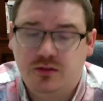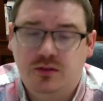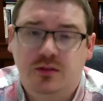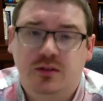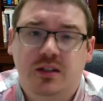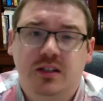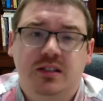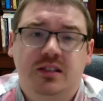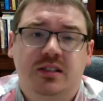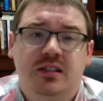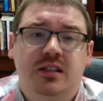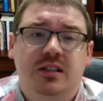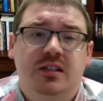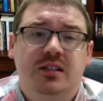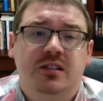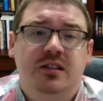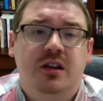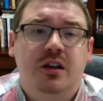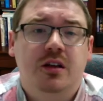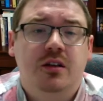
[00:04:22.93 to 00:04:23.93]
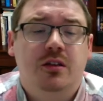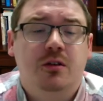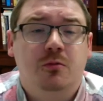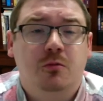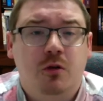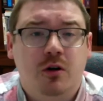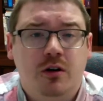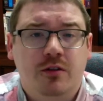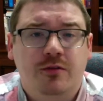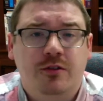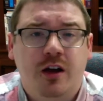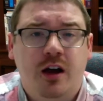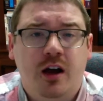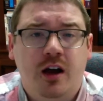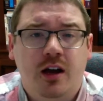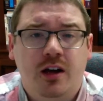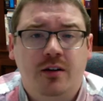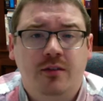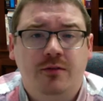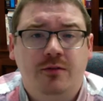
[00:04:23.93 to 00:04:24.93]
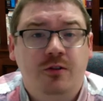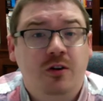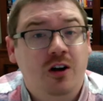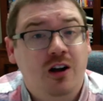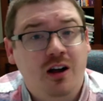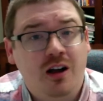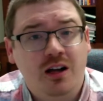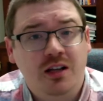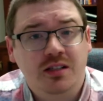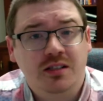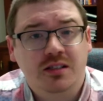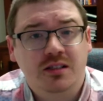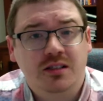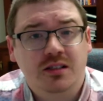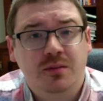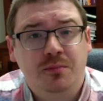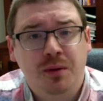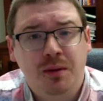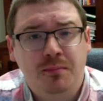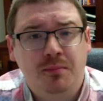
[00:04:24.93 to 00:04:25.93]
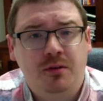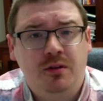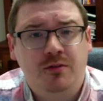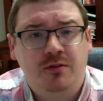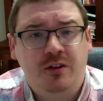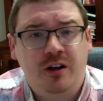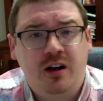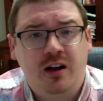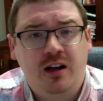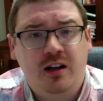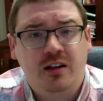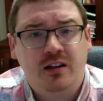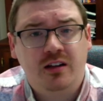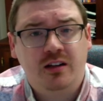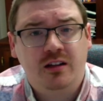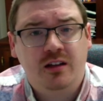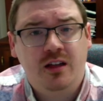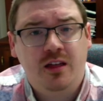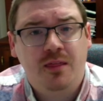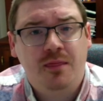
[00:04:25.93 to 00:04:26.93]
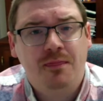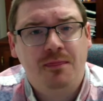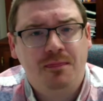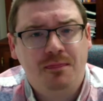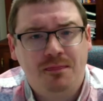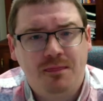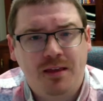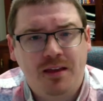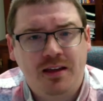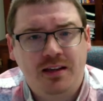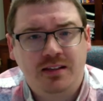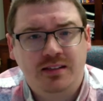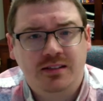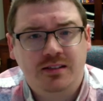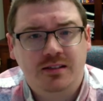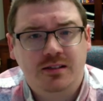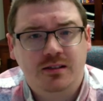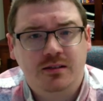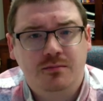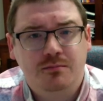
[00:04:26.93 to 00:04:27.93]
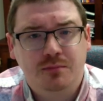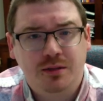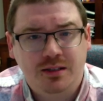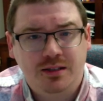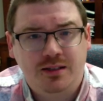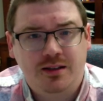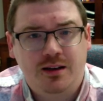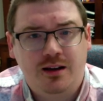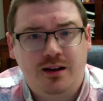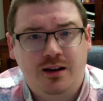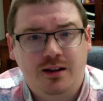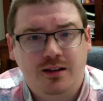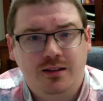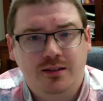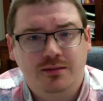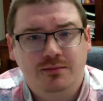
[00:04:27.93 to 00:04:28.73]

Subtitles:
This is the word of God for us, the people of God. Thanks be to God.